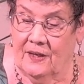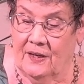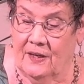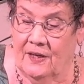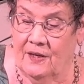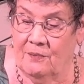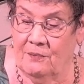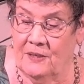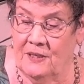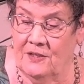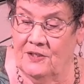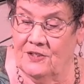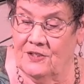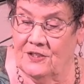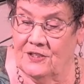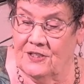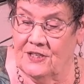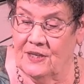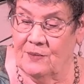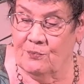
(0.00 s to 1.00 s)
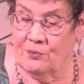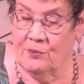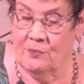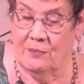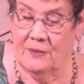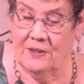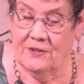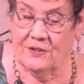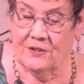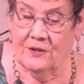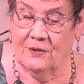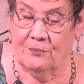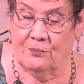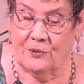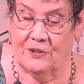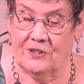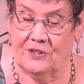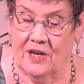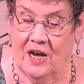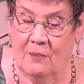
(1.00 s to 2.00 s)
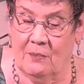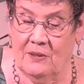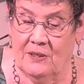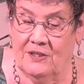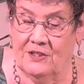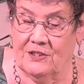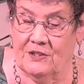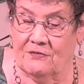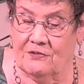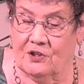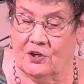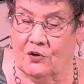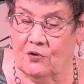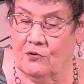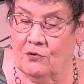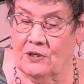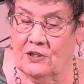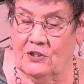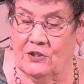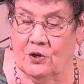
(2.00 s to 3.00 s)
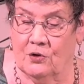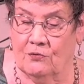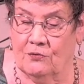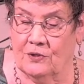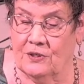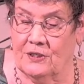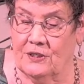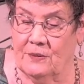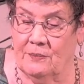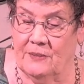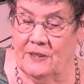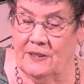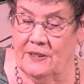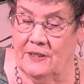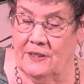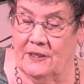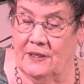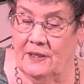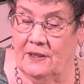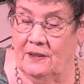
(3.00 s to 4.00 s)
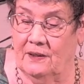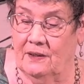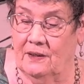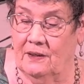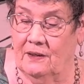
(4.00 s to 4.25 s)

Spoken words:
It means a temperamental predominance of courage over timidity,